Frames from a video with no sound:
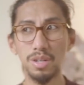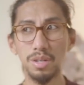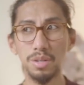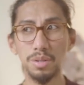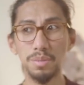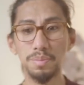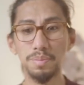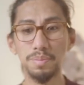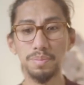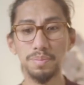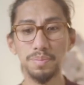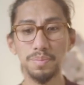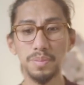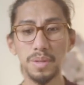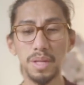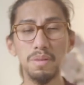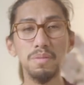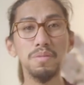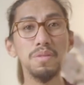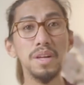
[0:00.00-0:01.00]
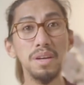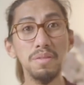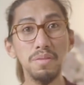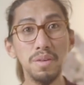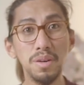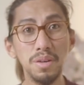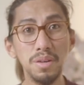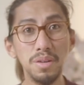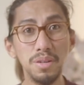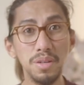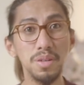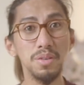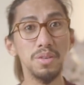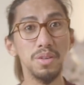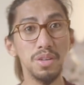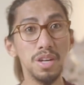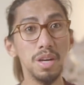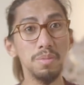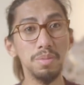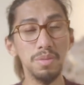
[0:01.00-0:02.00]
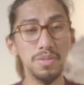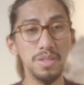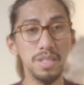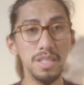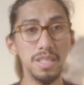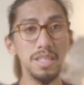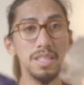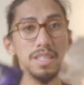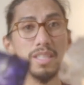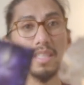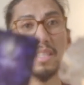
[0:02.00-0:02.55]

um, flavor. You know, your cup of tea.